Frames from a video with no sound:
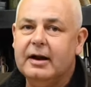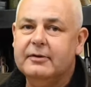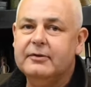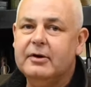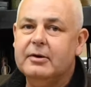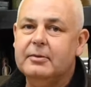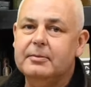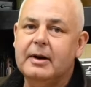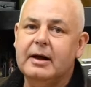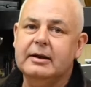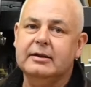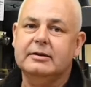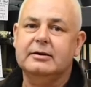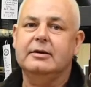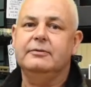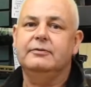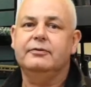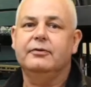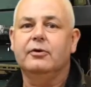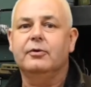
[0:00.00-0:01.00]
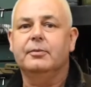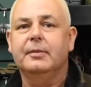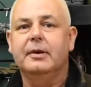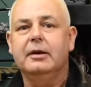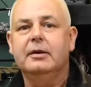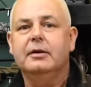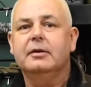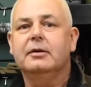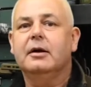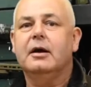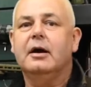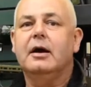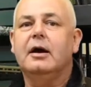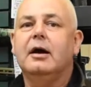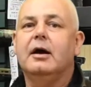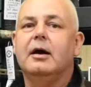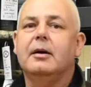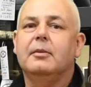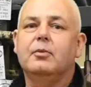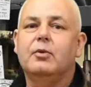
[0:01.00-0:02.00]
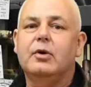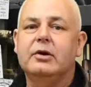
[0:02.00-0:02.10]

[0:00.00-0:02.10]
of our monthly filming, um,